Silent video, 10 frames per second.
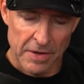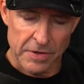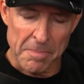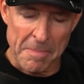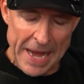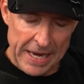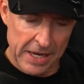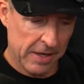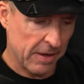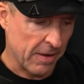to
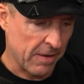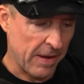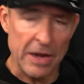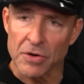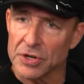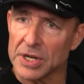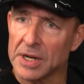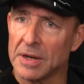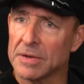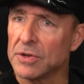make uh,
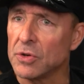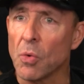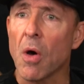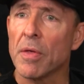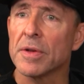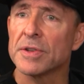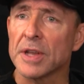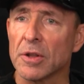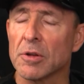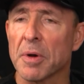energy to do all their
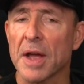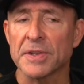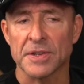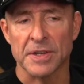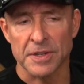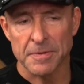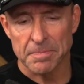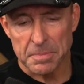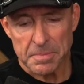cellular processes.